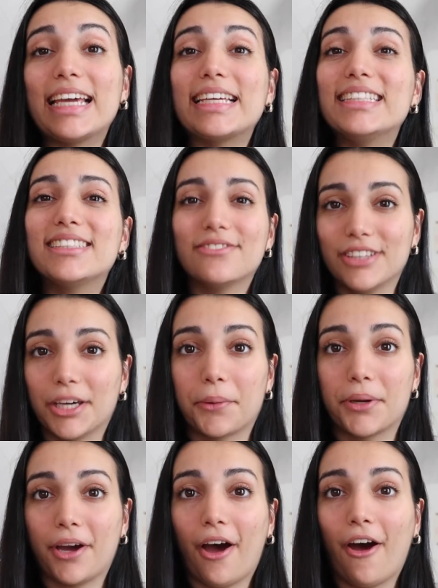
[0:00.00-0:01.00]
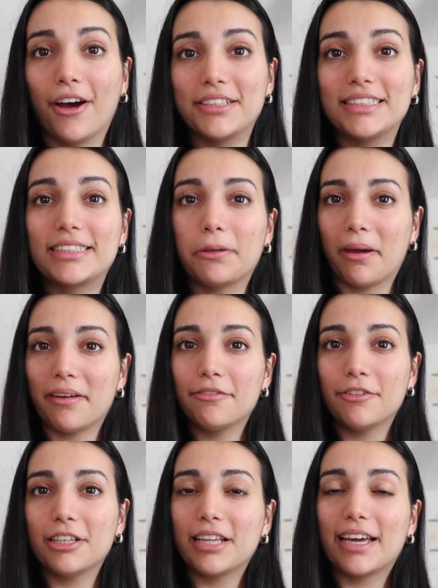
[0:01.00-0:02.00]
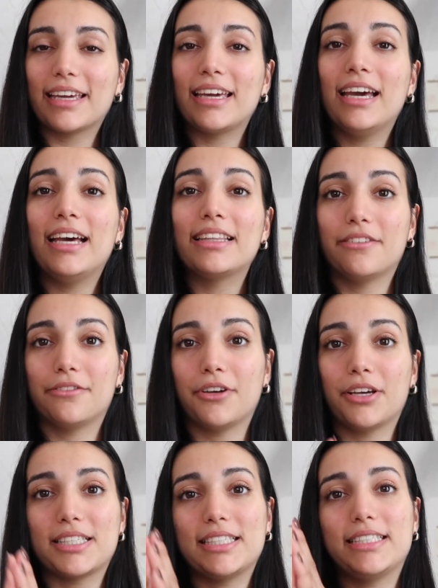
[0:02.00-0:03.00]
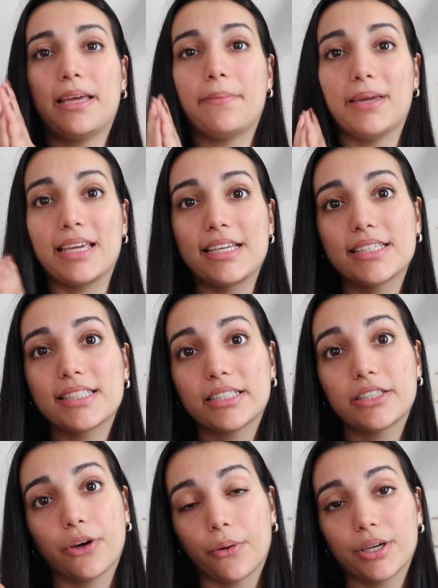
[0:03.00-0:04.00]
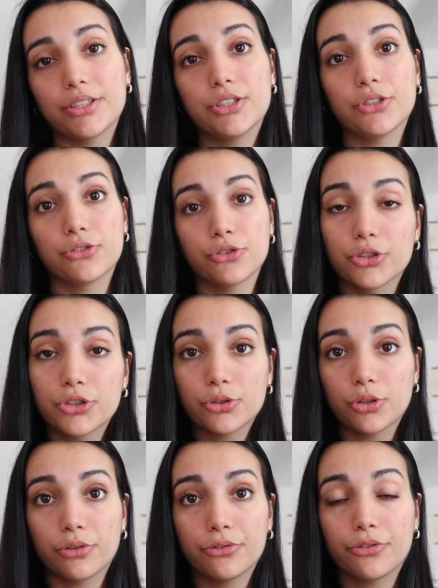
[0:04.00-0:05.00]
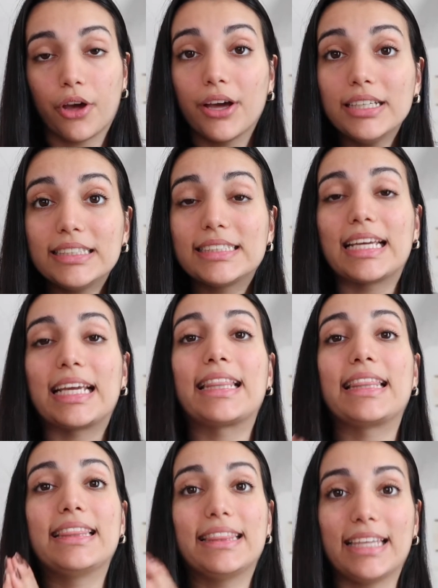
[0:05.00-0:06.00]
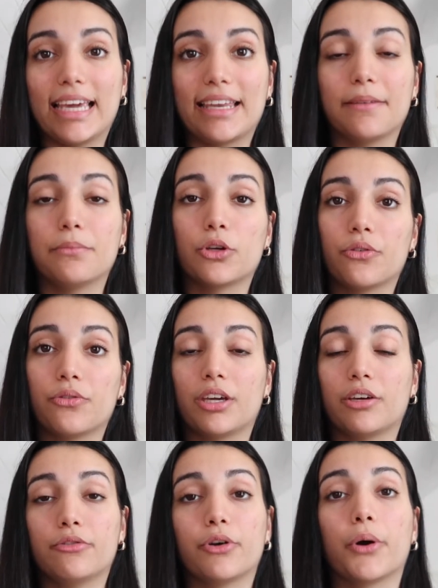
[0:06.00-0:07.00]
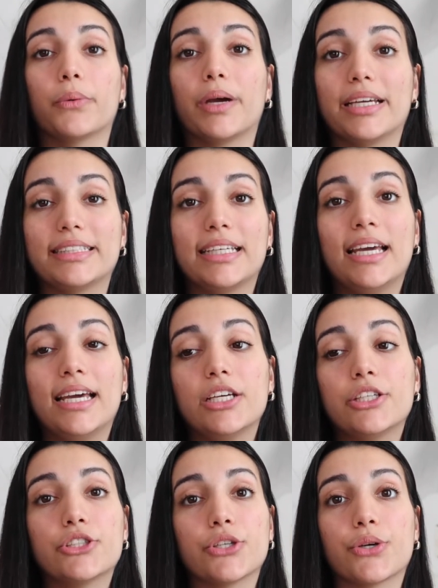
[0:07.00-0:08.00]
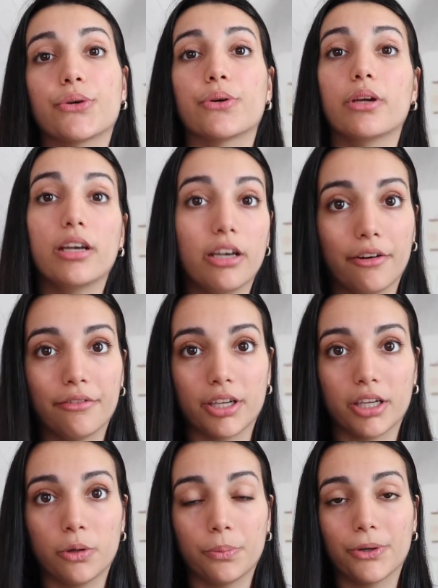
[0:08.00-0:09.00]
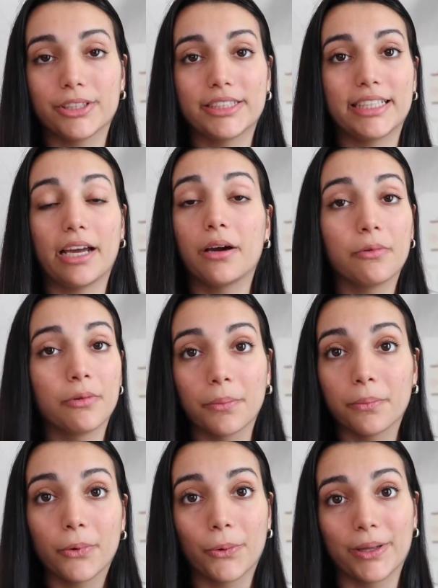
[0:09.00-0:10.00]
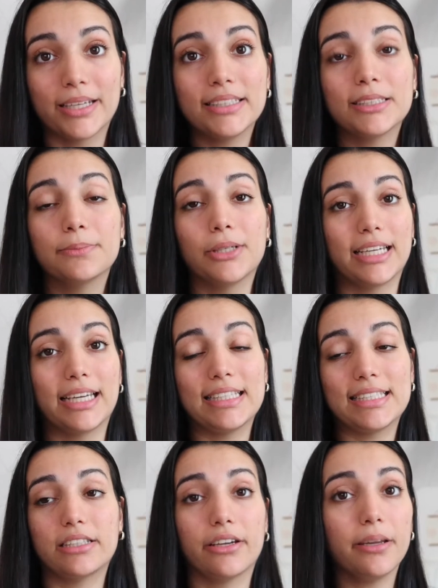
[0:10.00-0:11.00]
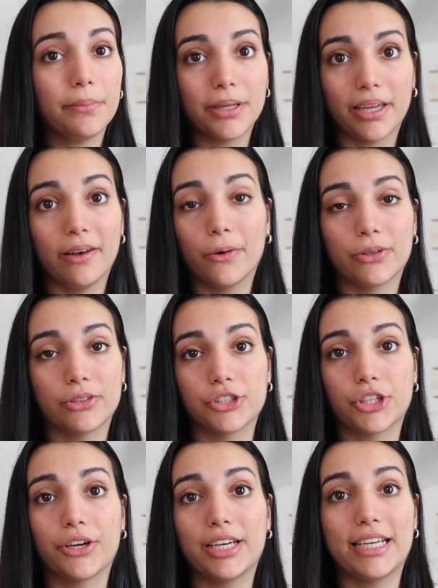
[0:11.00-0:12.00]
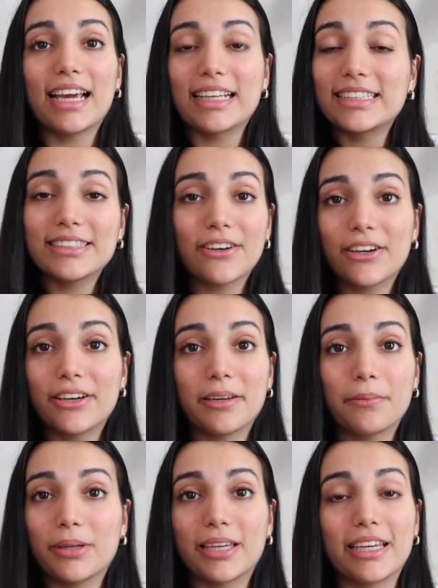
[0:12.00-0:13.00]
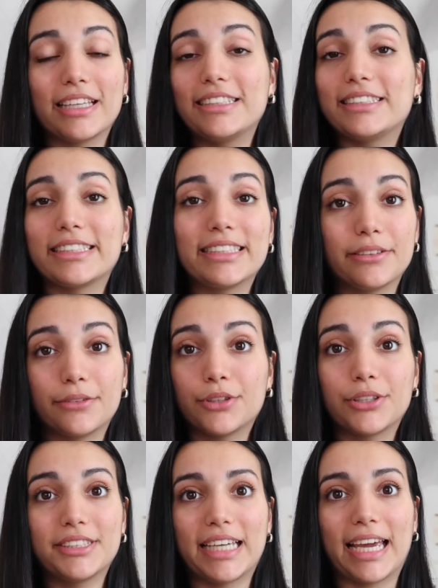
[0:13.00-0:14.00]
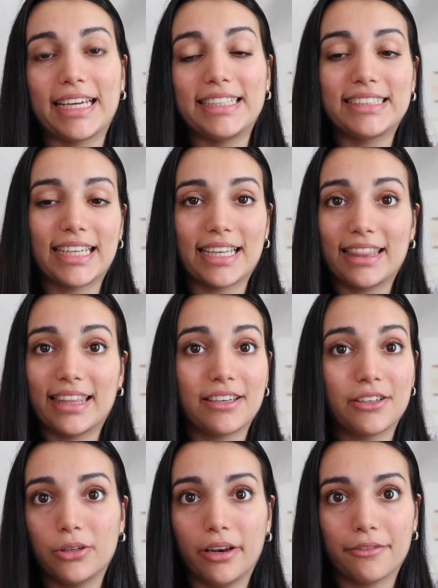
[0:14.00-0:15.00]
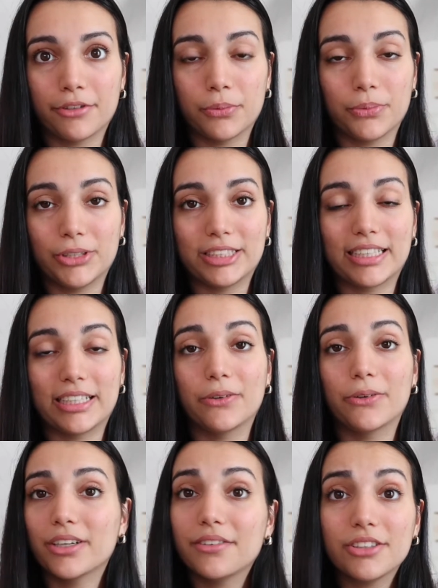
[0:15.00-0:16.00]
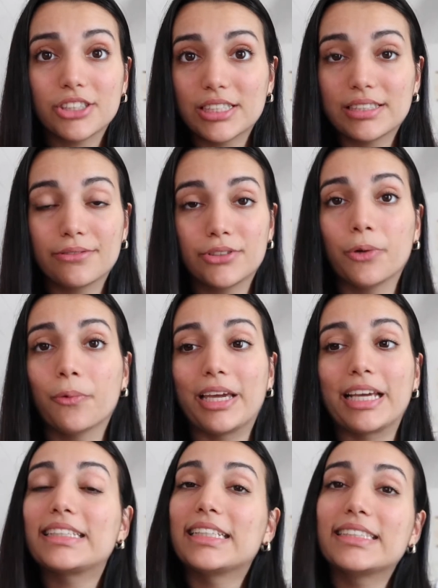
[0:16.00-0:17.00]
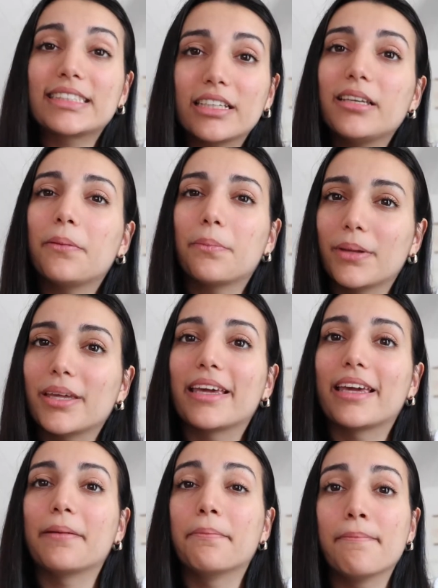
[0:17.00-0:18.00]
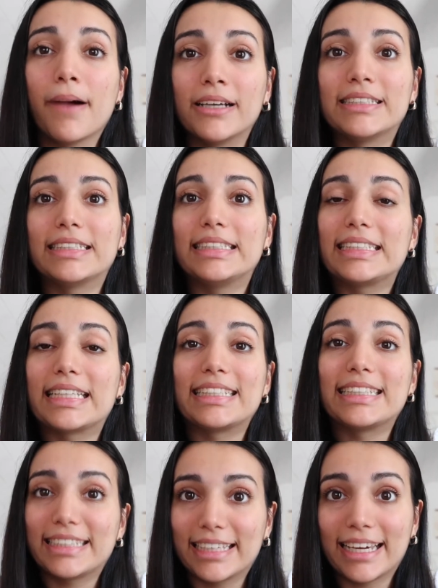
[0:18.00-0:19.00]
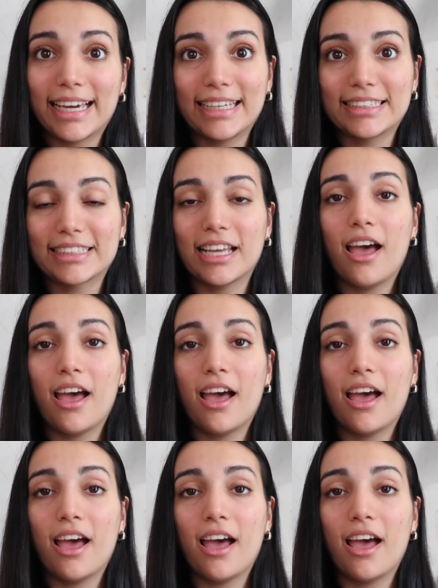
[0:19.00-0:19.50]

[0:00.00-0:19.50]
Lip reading: is very hard. So I feel like the first step is going to neutral first and then moving forward to loving your body at one point, but it's gonna be a long journey. It's not gonna be just a few days and then you love your body, or even just a few weeks. It's gonna be months and years